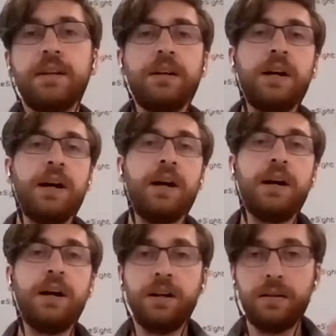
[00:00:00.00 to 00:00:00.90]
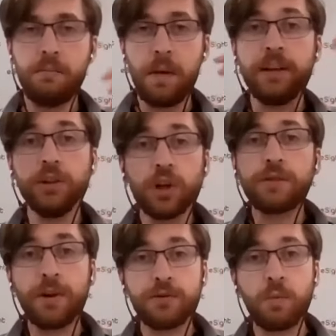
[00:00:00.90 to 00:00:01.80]
it
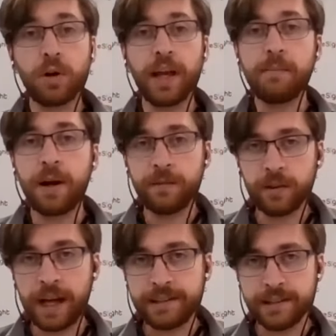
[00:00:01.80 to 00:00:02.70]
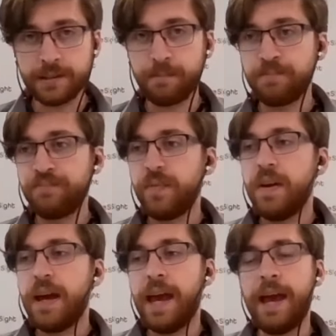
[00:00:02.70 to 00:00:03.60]
looked much more like a pair of glasses.
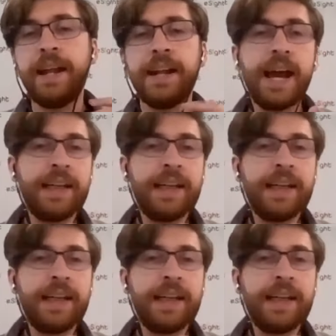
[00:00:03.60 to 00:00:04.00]
And it